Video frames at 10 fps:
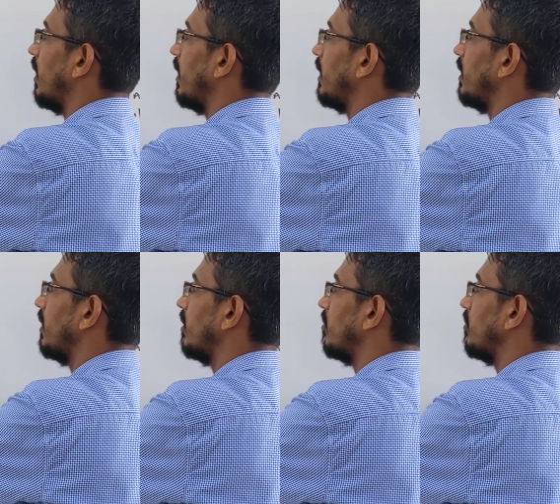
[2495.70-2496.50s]

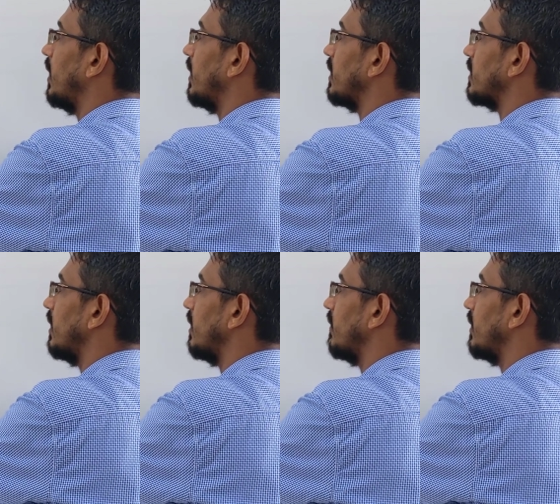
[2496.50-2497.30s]
I minus
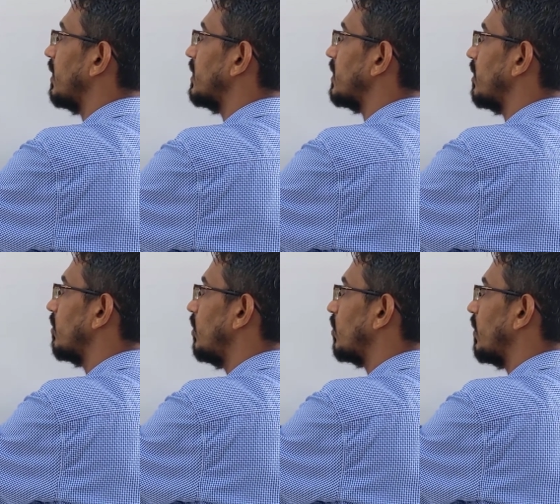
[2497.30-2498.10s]
I1 is
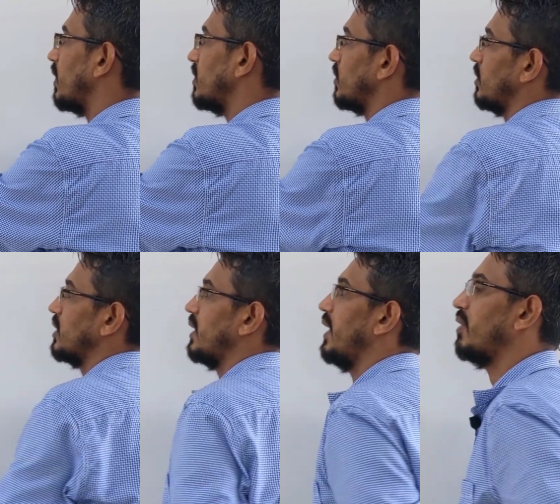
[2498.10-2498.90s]
equal to what? 0.
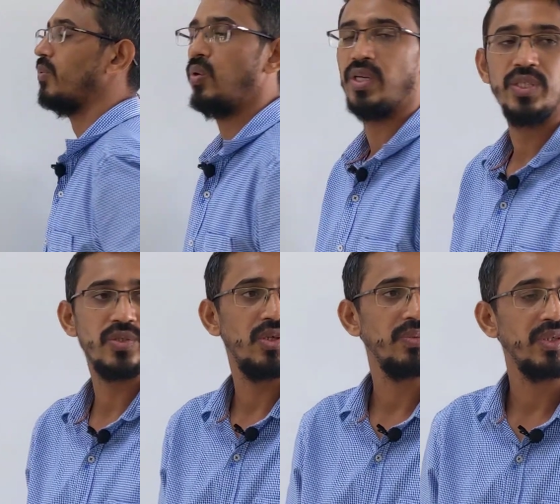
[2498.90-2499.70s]
So net voltage
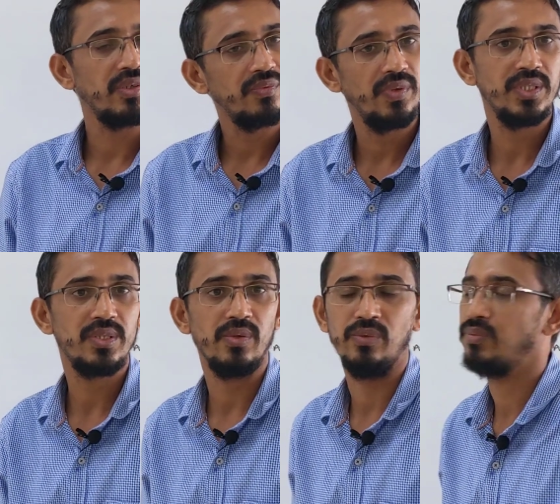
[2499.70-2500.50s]
drop in your
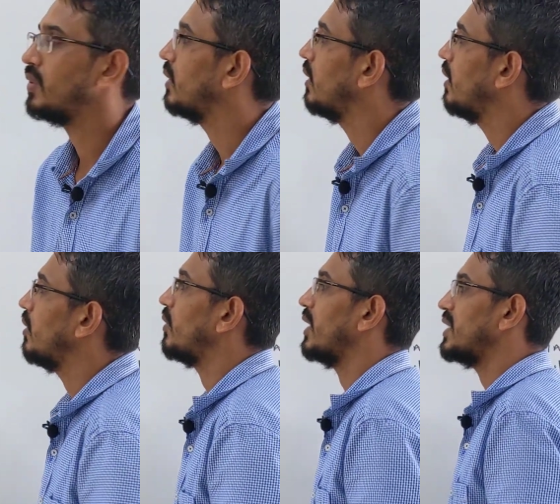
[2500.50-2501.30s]
first loop.
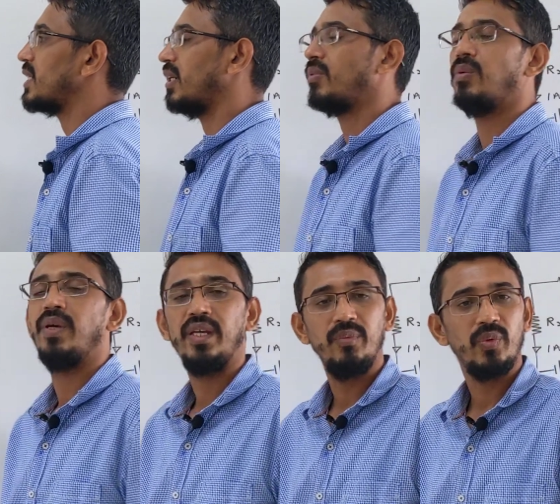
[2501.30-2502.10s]
You can start from
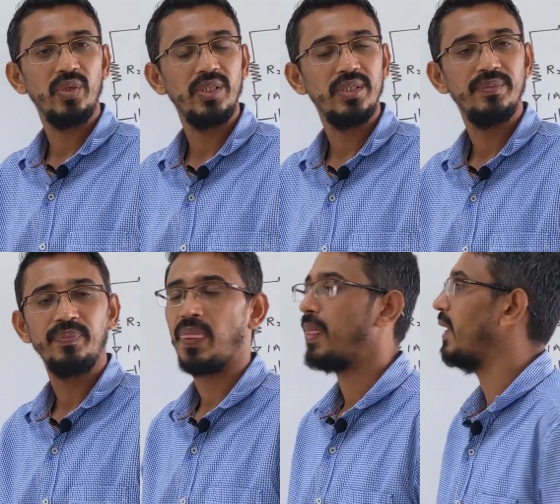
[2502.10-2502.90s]
any point
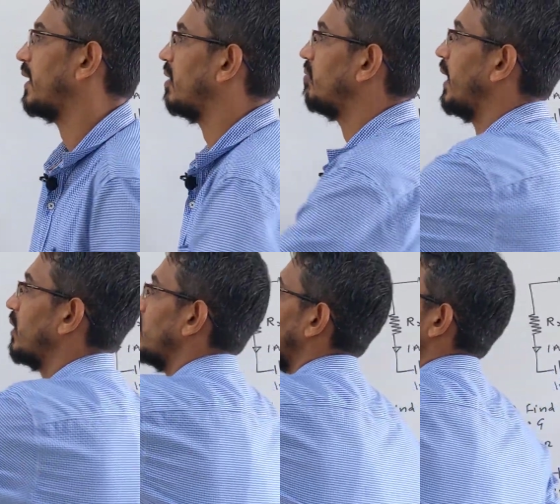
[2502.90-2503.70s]
and come
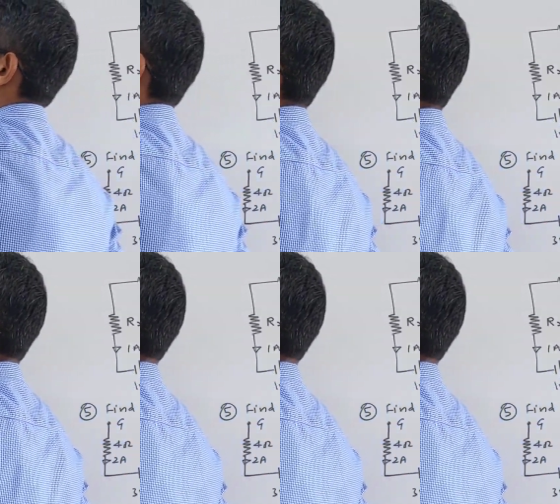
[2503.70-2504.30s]
back to what? Same